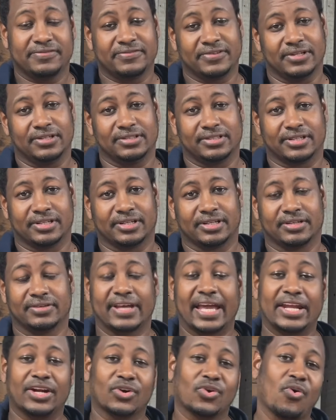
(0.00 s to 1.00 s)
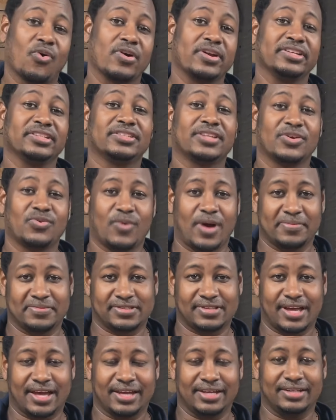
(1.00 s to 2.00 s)
filter, and according to the
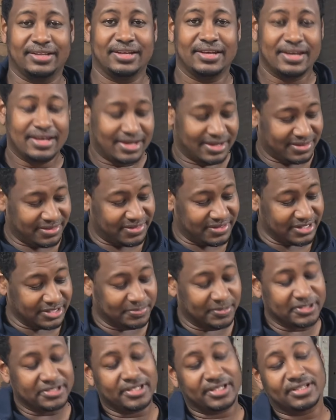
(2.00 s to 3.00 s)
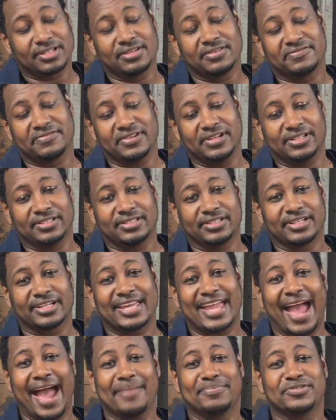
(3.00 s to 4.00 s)
website, this particular filter
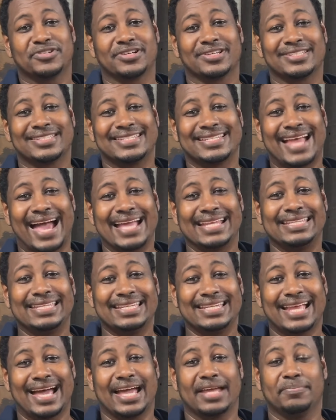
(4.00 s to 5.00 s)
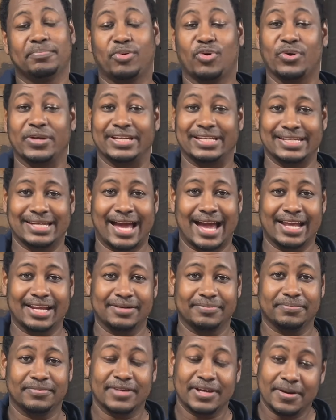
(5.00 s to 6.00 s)
captures
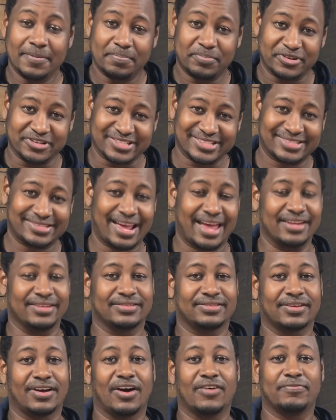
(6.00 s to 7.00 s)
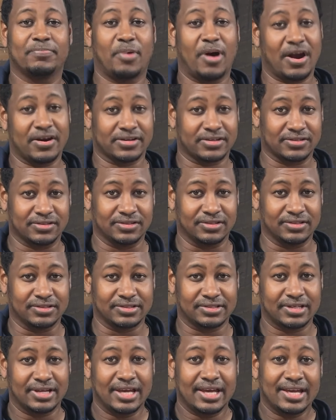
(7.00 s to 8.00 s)
99.9% of
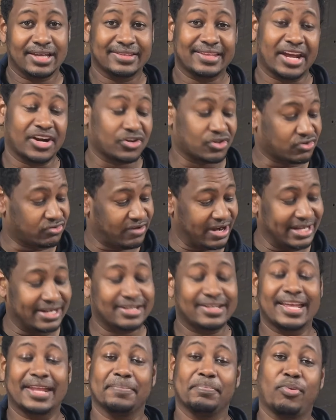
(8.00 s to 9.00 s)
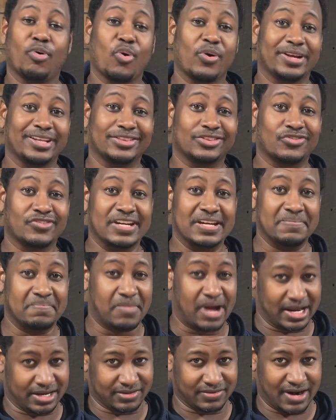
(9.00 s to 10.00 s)
particles that are greater than 0.3
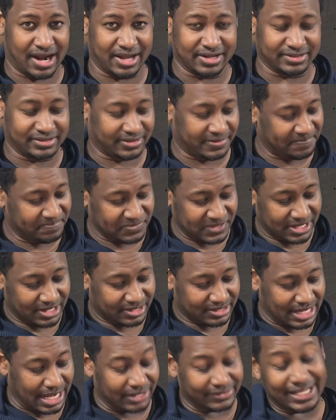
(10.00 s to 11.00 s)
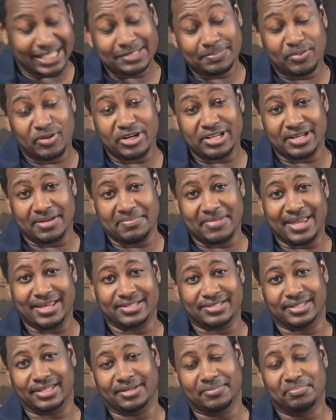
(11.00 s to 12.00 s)
microns. Now, that's pretty
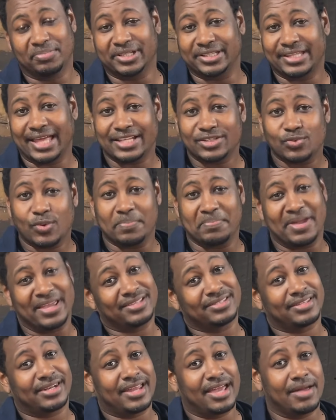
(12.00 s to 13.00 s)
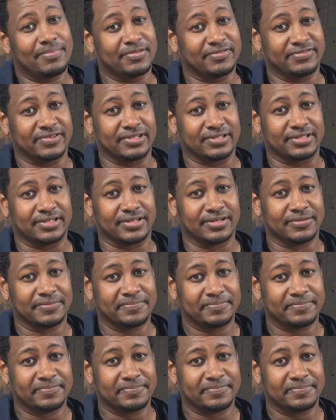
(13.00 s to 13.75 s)
amazing, but that's what makes it a HEPA filter.